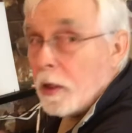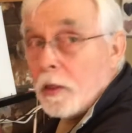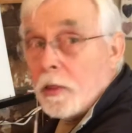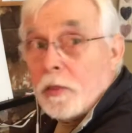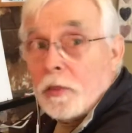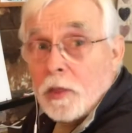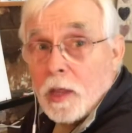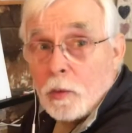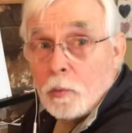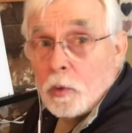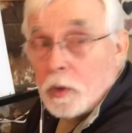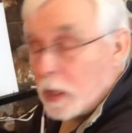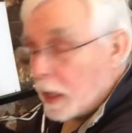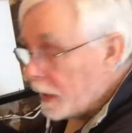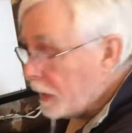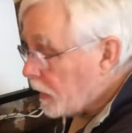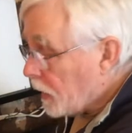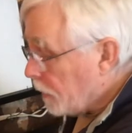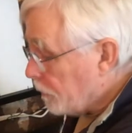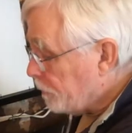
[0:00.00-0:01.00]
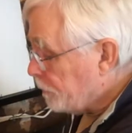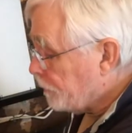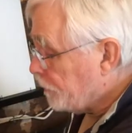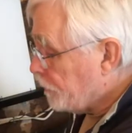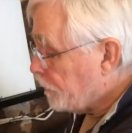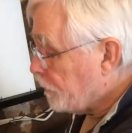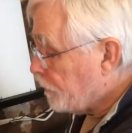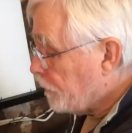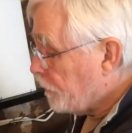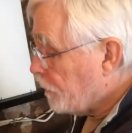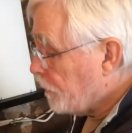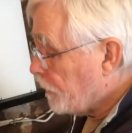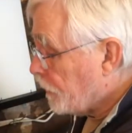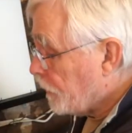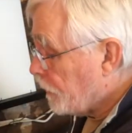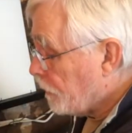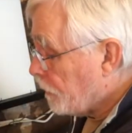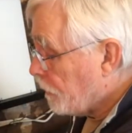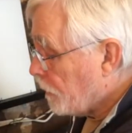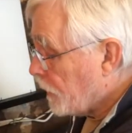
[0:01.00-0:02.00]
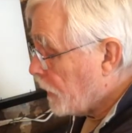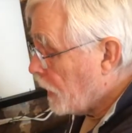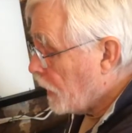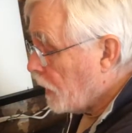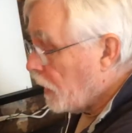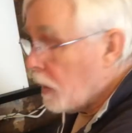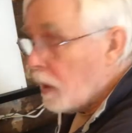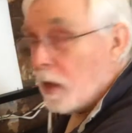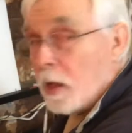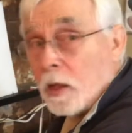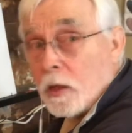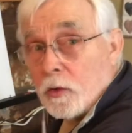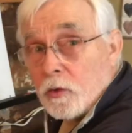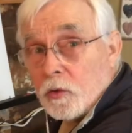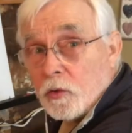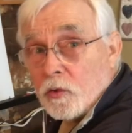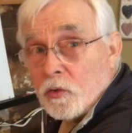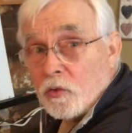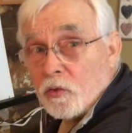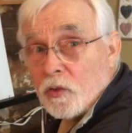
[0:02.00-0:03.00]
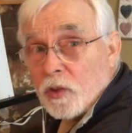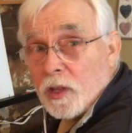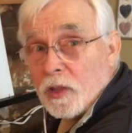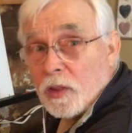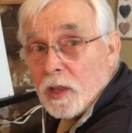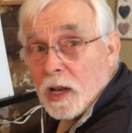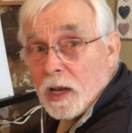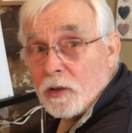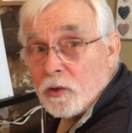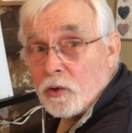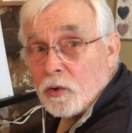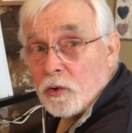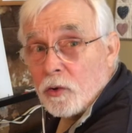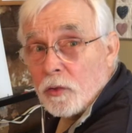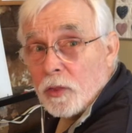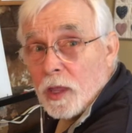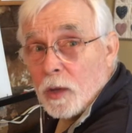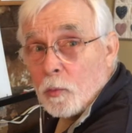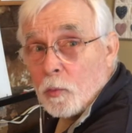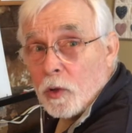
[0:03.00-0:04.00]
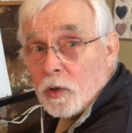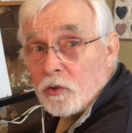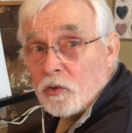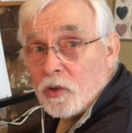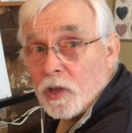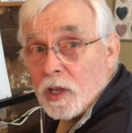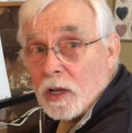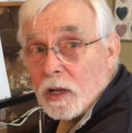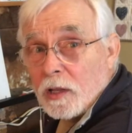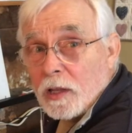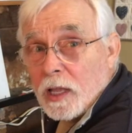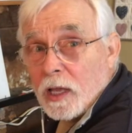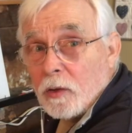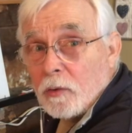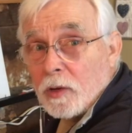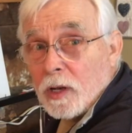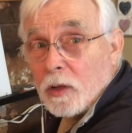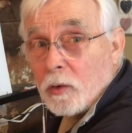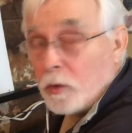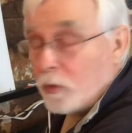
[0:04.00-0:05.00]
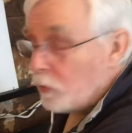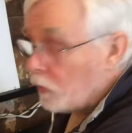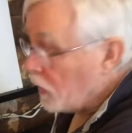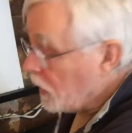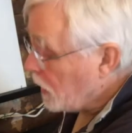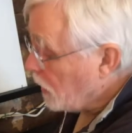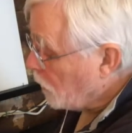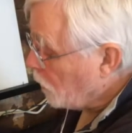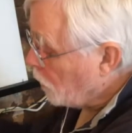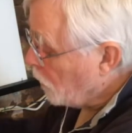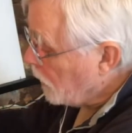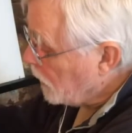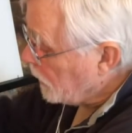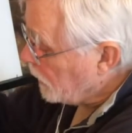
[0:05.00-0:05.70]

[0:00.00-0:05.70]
they will light up. You can see that I turned that one channel down. Now I only got one